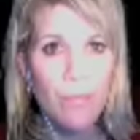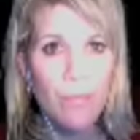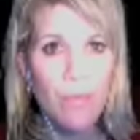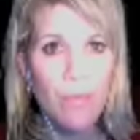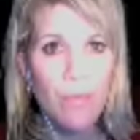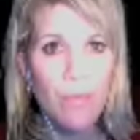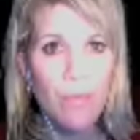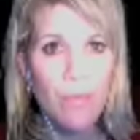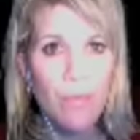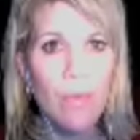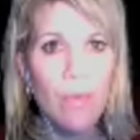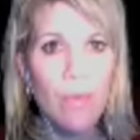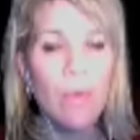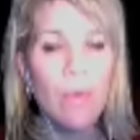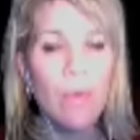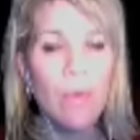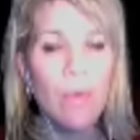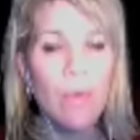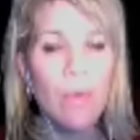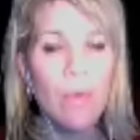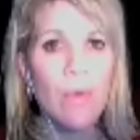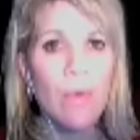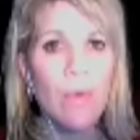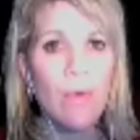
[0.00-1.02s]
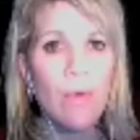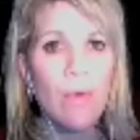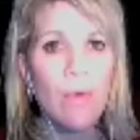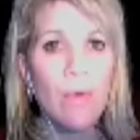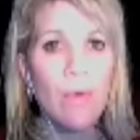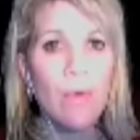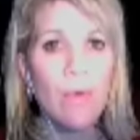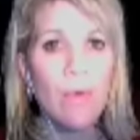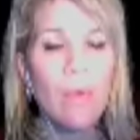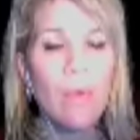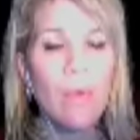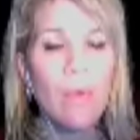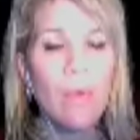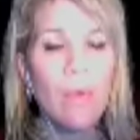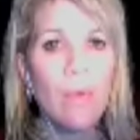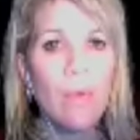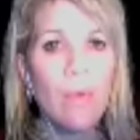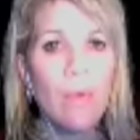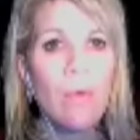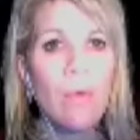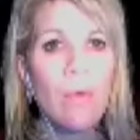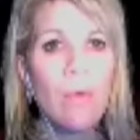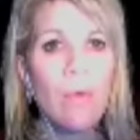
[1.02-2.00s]

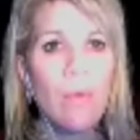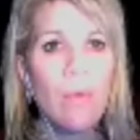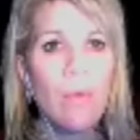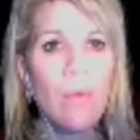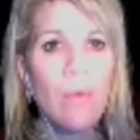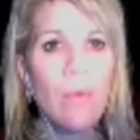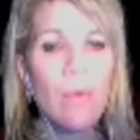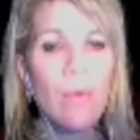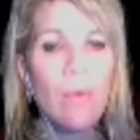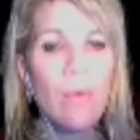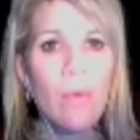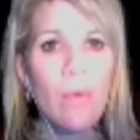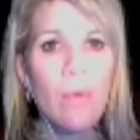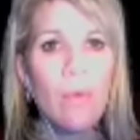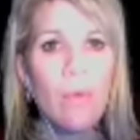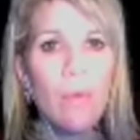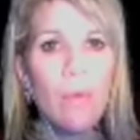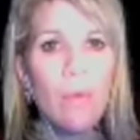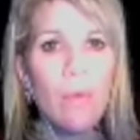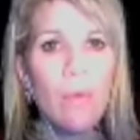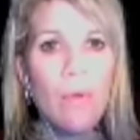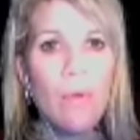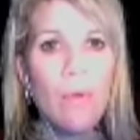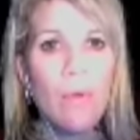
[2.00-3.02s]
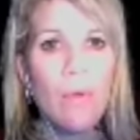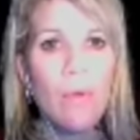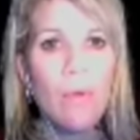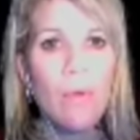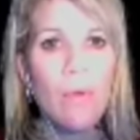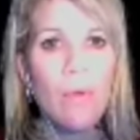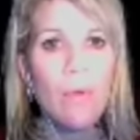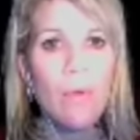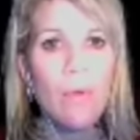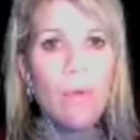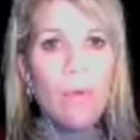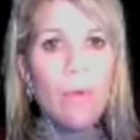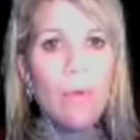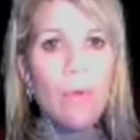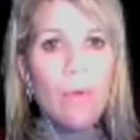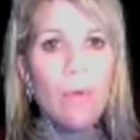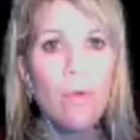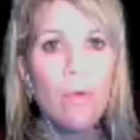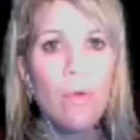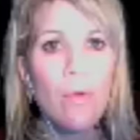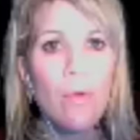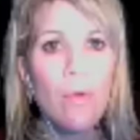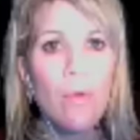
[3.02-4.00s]

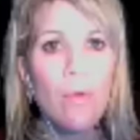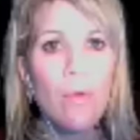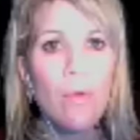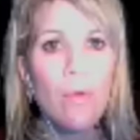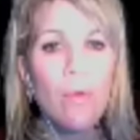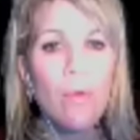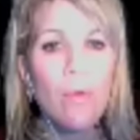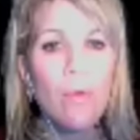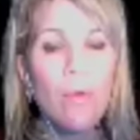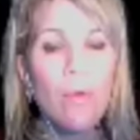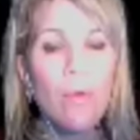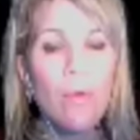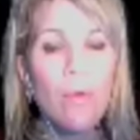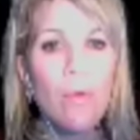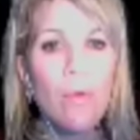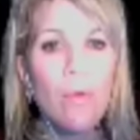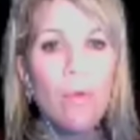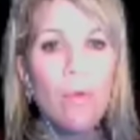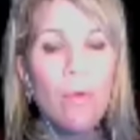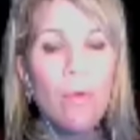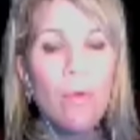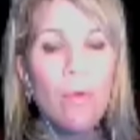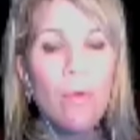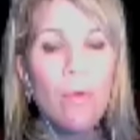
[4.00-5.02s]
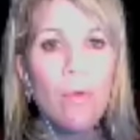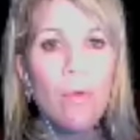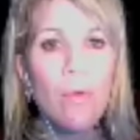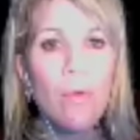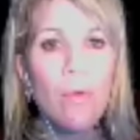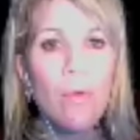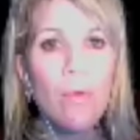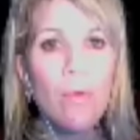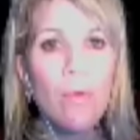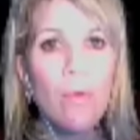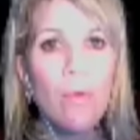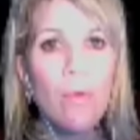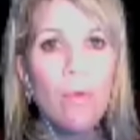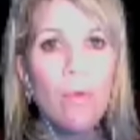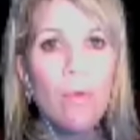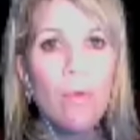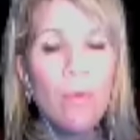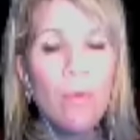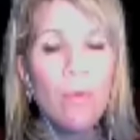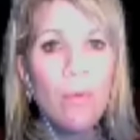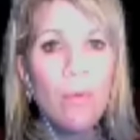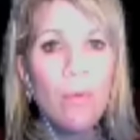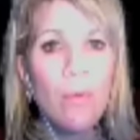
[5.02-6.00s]

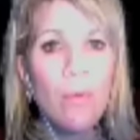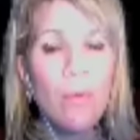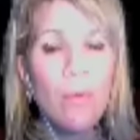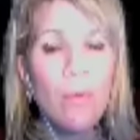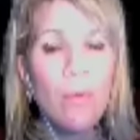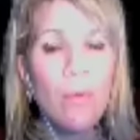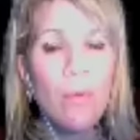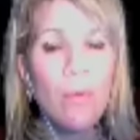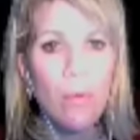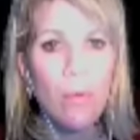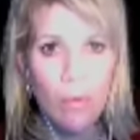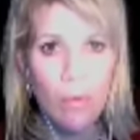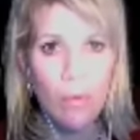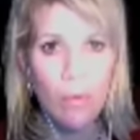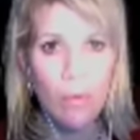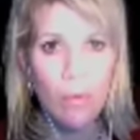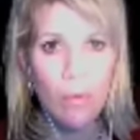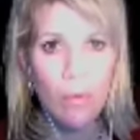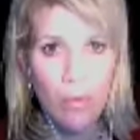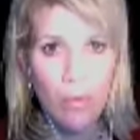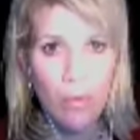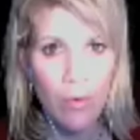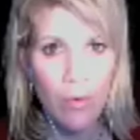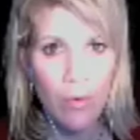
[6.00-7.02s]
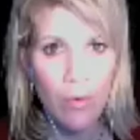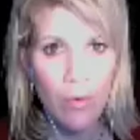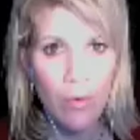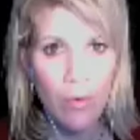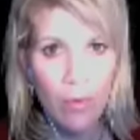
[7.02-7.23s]
(not speaking)